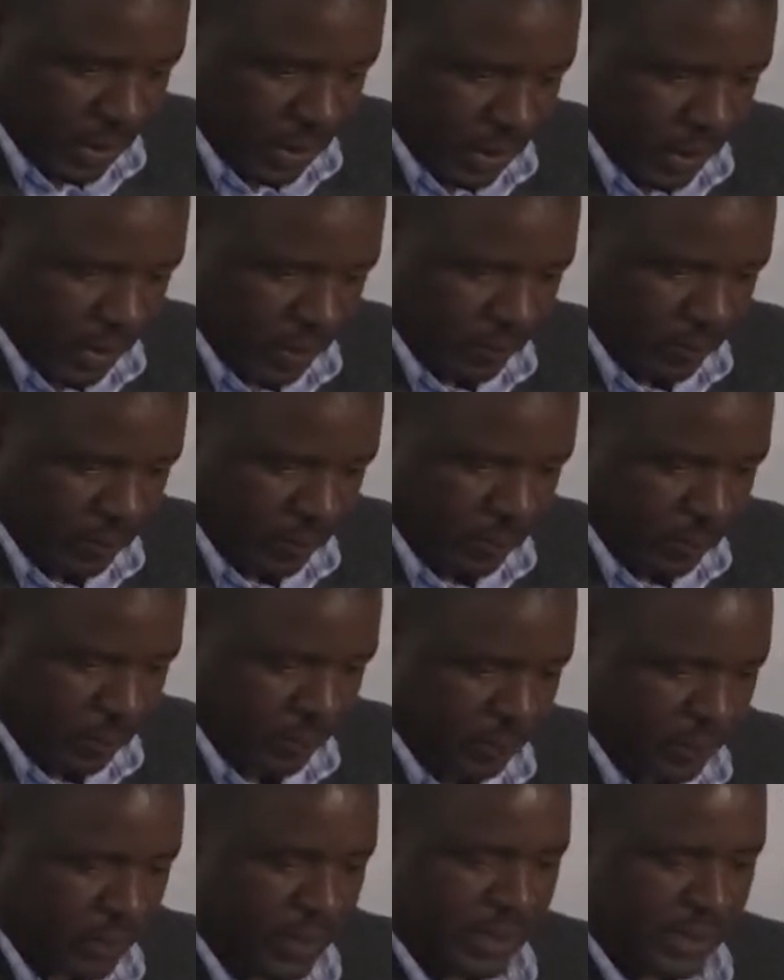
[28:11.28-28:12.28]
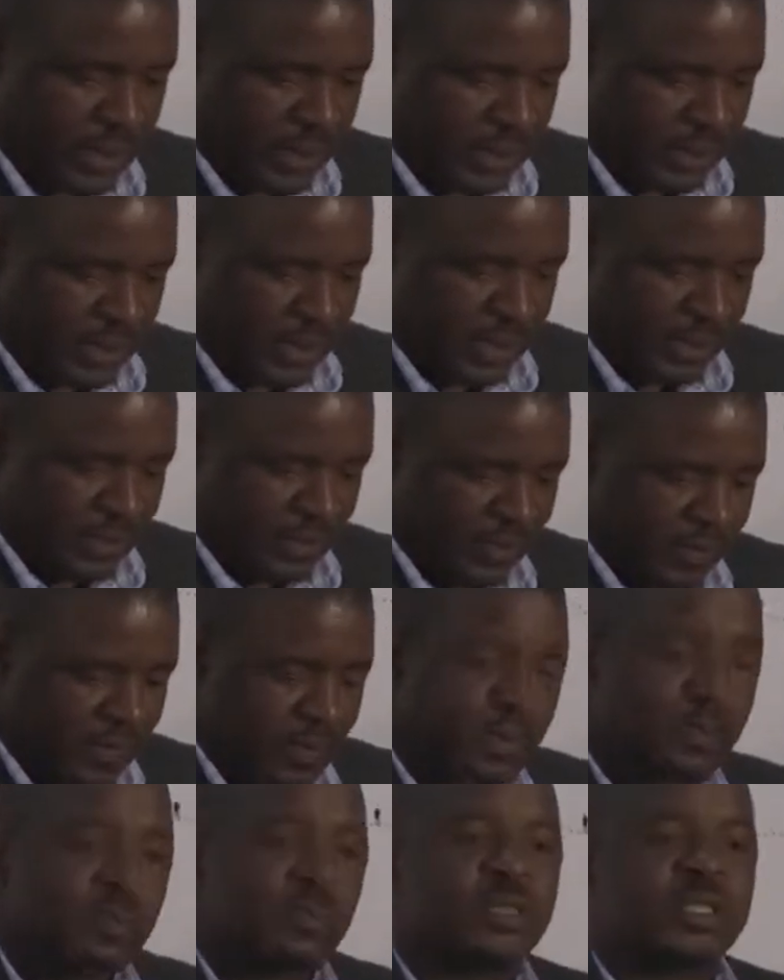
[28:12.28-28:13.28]
For that reason,
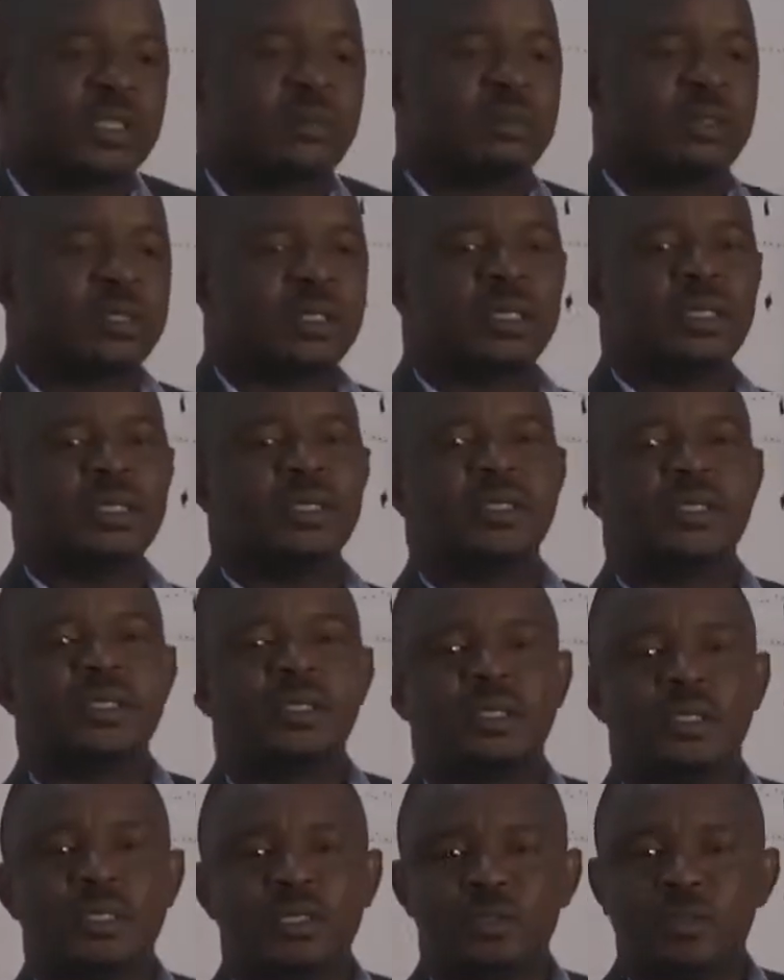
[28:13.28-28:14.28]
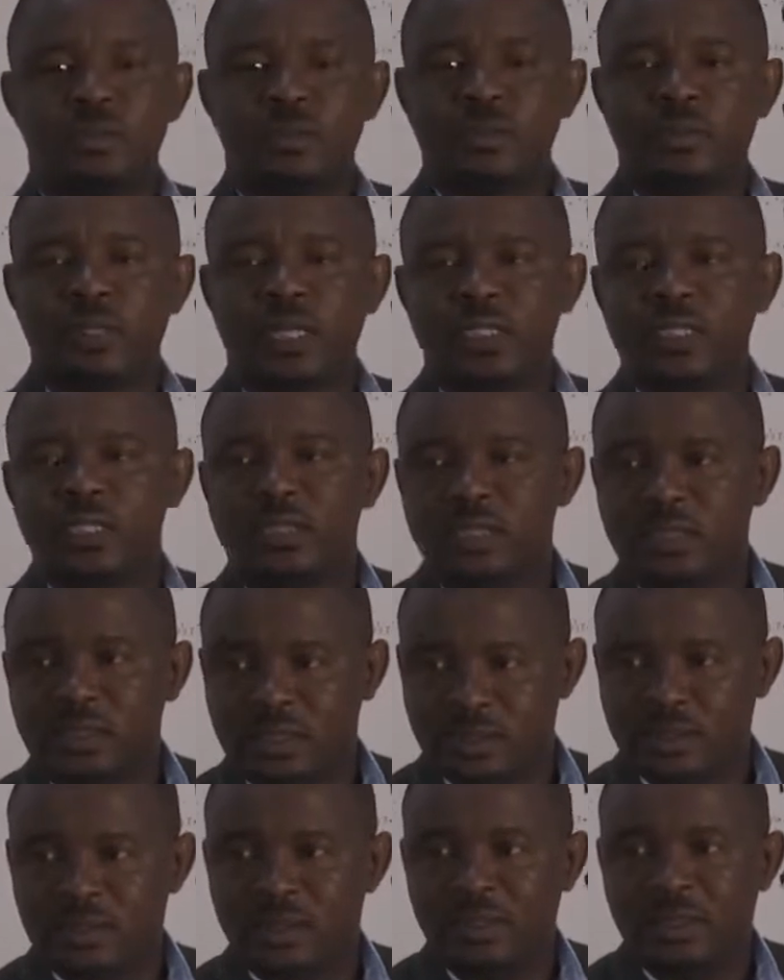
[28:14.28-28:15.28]
Mozambique had to be punished,
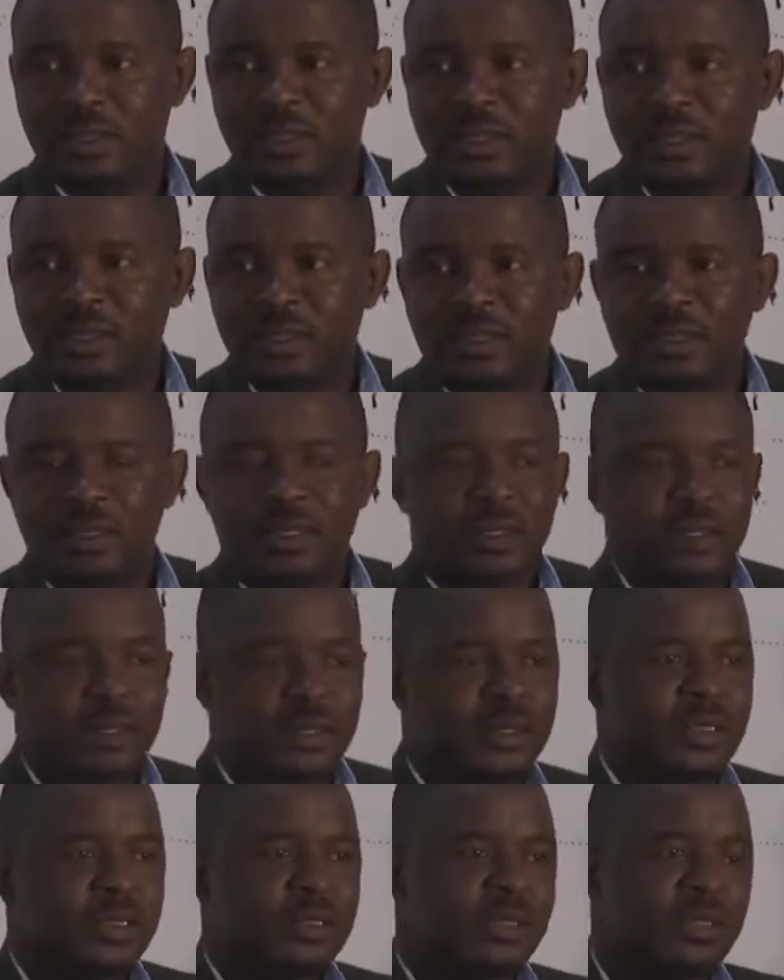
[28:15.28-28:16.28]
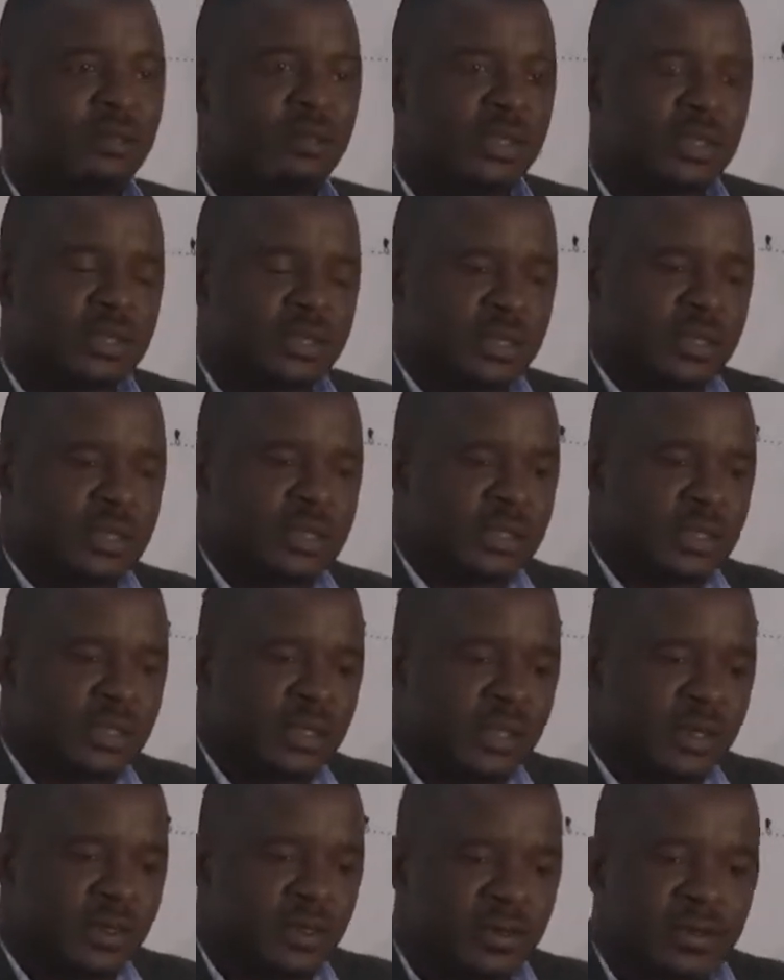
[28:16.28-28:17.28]
and this is the basis
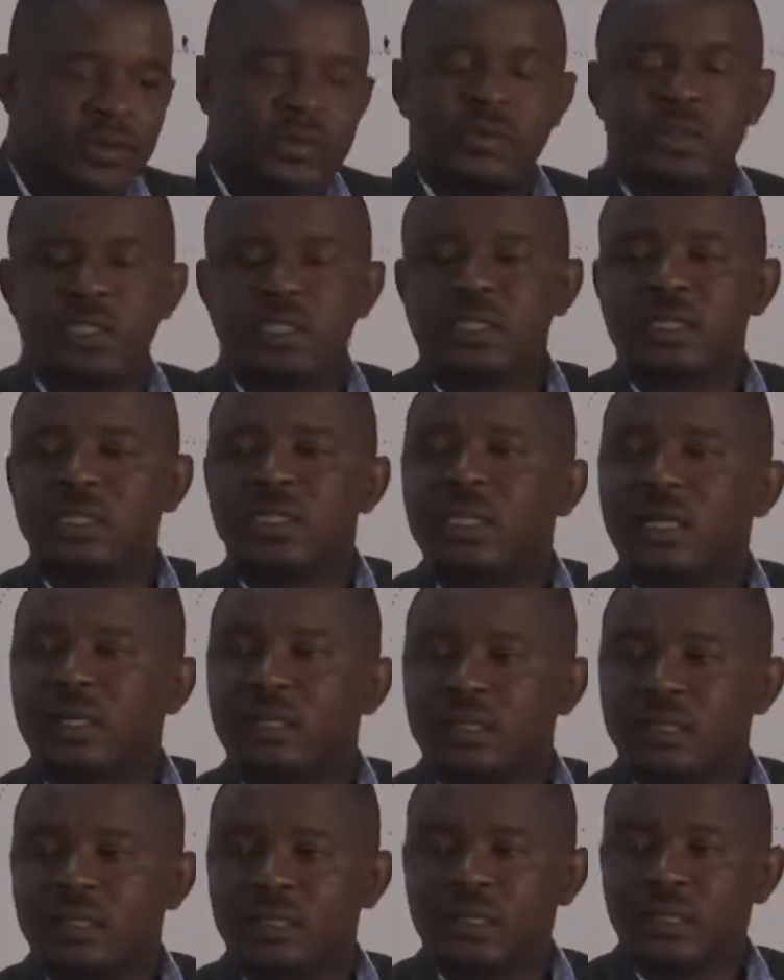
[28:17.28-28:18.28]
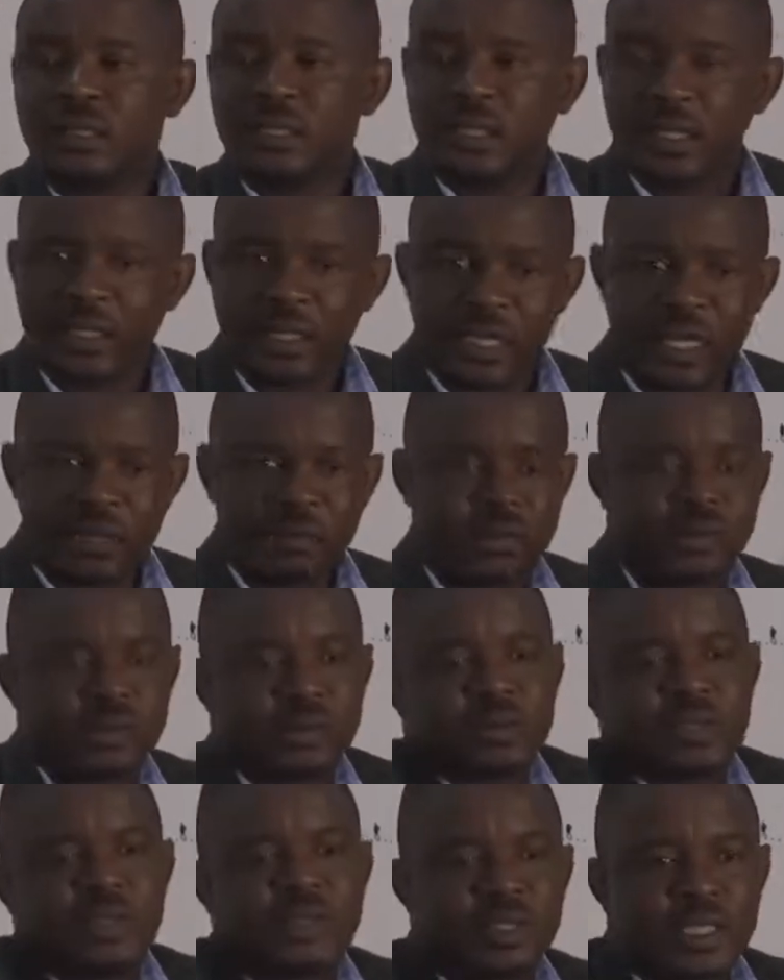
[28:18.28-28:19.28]
on which I think Renamo
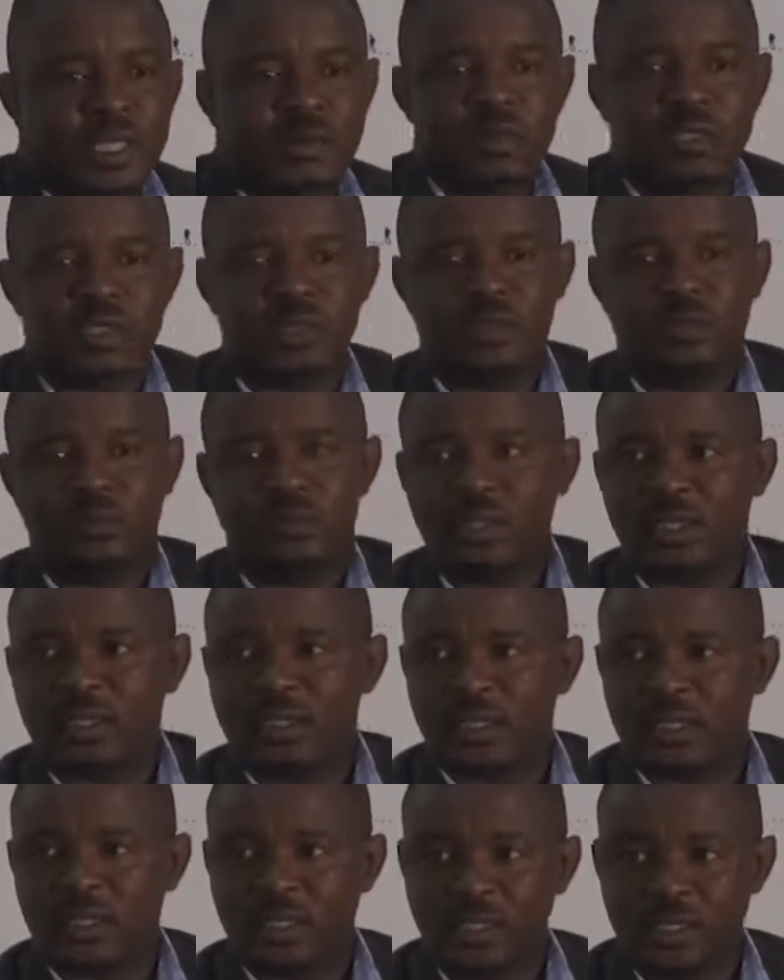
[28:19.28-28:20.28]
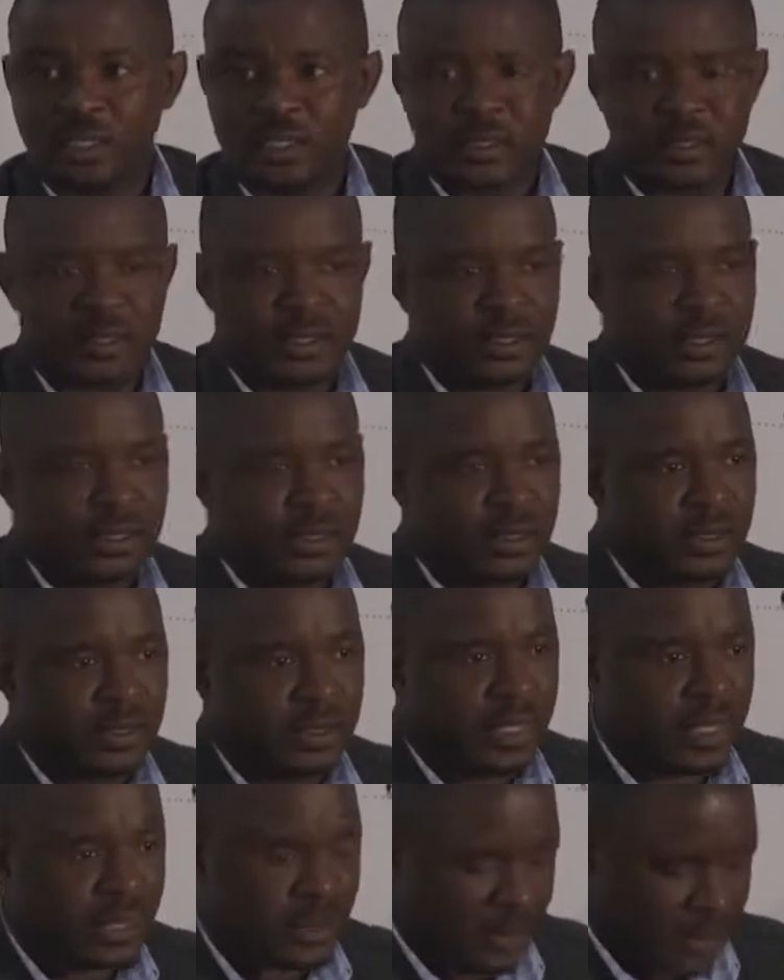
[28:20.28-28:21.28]
comes into the picture, and that's the
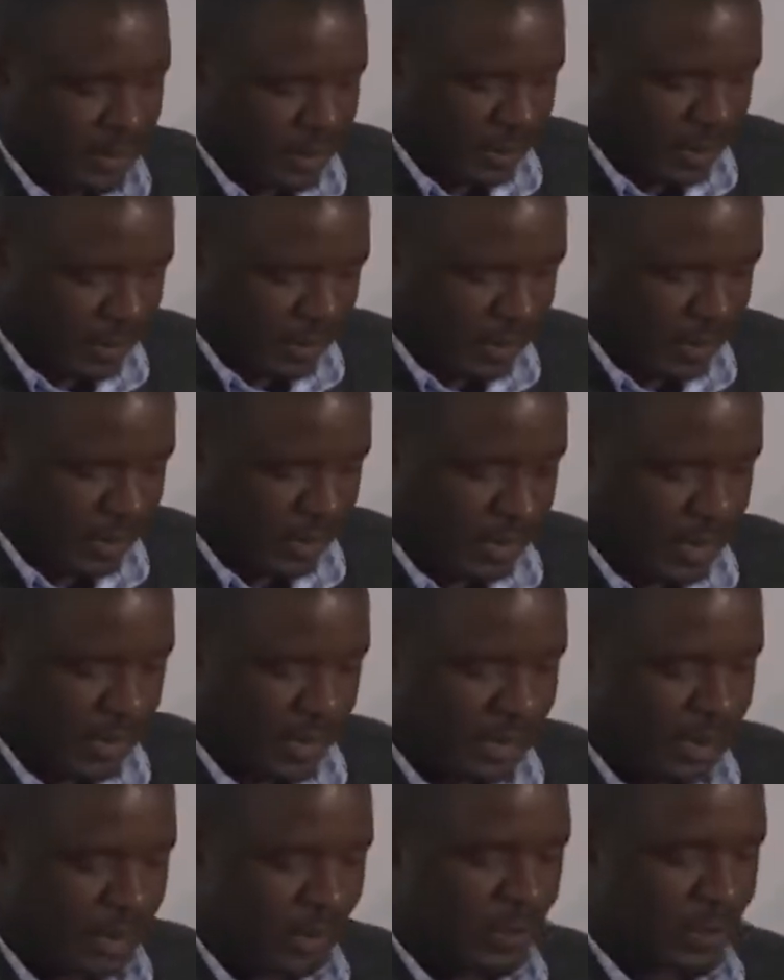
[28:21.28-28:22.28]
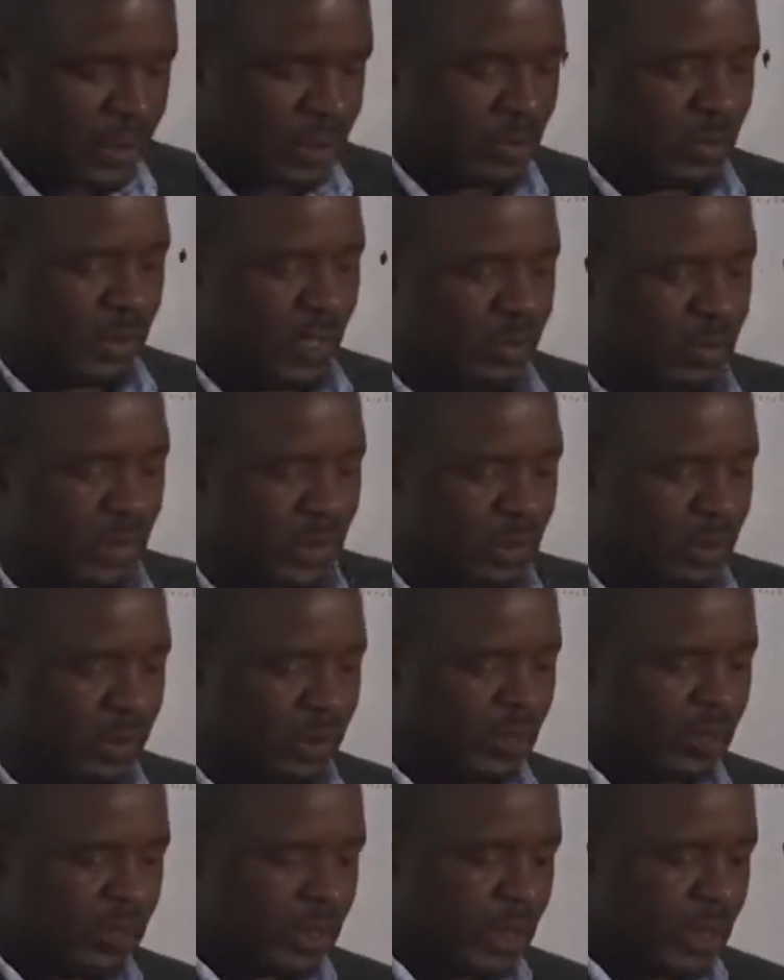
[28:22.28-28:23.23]
last section that I deal with in my paper.